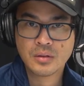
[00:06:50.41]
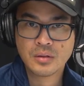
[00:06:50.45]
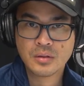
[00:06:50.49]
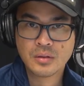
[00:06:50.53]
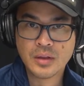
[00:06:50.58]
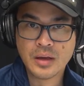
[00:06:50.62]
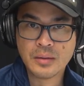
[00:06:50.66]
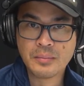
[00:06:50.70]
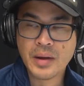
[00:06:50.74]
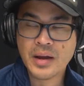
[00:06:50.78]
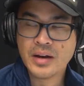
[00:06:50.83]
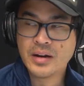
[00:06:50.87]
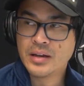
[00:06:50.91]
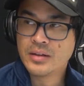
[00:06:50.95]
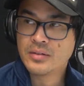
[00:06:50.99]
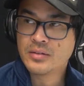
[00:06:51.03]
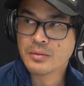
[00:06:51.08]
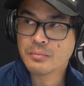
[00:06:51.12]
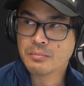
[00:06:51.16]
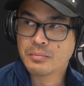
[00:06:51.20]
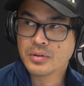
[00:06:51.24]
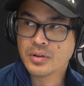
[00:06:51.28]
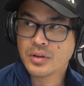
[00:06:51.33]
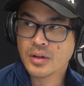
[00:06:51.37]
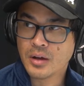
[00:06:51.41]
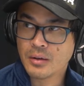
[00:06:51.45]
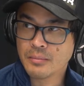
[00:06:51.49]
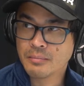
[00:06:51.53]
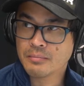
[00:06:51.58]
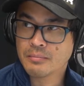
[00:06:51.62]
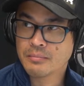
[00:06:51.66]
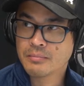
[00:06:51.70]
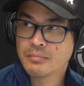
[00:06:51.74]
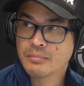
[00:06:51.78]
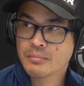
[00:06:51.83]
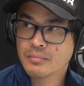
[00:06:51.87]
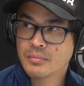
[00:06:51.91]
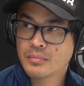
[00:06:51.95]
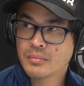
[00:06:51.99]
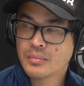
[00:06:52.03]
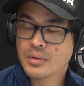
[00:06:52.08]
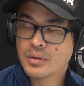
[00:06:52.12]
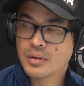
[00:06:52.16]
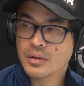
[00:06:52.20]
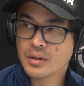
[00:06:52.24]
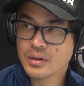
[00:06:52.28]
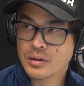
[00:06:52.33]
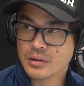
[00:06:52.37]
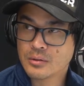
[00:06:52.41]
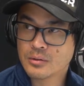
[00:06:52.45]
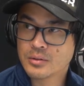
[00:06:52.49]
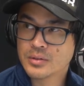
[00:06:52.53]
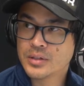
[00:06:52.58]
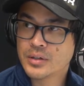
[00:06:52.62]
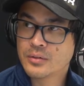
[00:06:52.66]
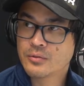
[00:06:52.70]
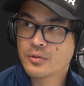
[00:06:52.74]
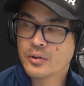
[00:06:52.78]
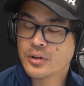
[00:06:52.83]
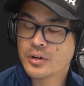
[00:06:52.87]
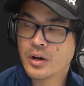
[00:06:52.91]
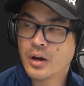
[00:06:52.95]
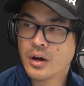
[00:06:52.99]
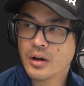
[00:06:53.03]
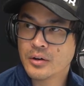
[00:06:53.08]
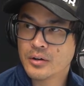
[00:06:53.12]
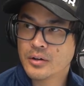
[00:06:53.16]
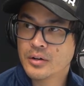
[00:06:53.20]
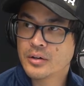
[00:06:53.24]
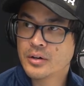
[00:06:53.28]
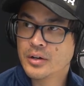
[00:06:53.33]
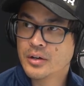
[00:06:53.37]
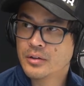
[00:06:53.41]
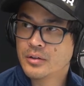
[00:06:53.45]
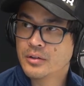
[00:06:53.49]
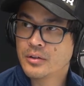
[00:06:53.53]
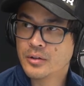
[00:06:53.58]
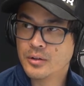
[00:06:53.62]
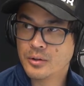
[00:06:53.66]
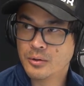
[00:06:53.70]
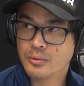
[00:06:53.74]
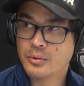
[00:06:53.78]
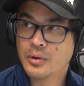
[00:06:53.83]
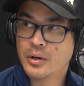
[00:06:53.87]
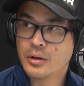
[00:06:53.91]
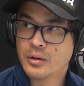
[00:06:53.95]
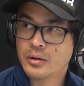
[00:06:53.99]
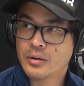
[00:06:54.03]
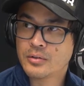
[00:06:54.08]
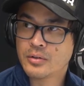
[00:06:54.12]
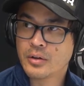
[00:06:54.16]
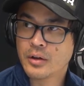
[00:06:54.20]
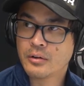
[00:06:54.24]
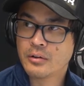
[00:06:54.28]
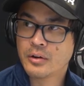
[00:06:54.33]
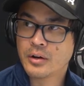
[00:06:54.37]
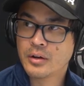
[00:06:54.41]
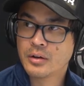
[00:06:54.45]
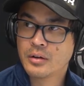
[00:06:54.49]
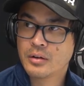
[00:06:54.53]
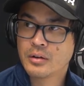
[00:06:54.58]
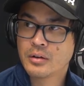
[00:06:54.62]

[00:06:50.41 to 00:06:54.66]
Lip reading: they may need to plumb it a little different underneath the unit. Is that right?